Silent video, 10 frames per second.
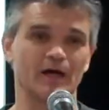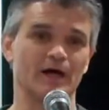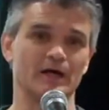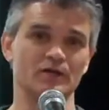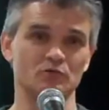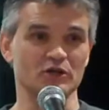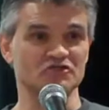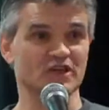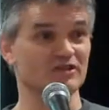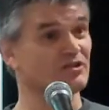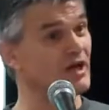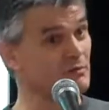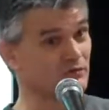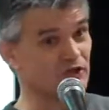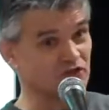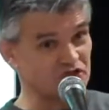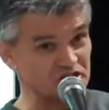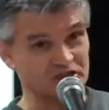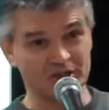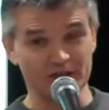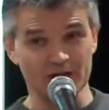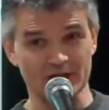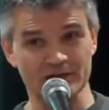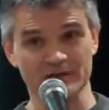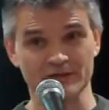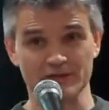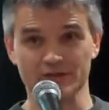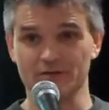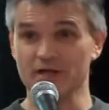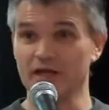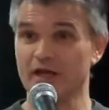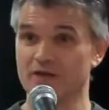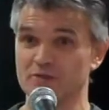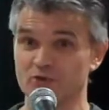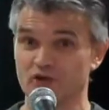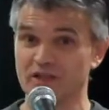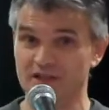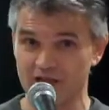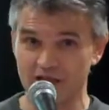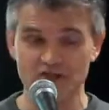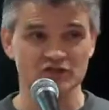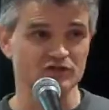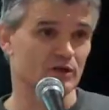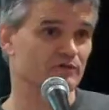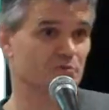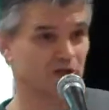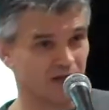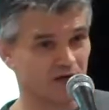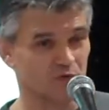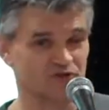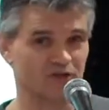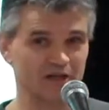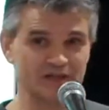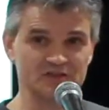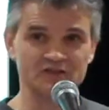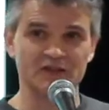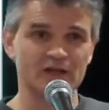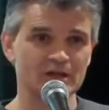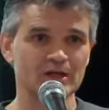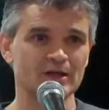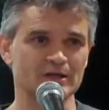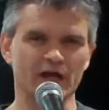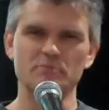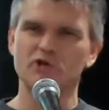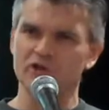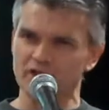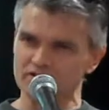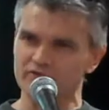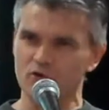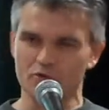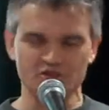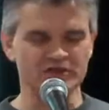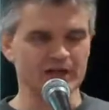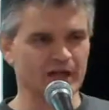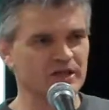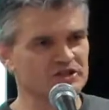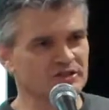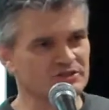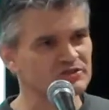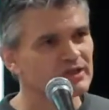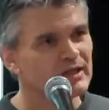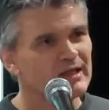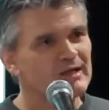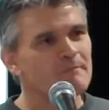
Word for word: and it was at the time of transition and, and the ele democratic elections after Mandela was released. In April 94 was the elections.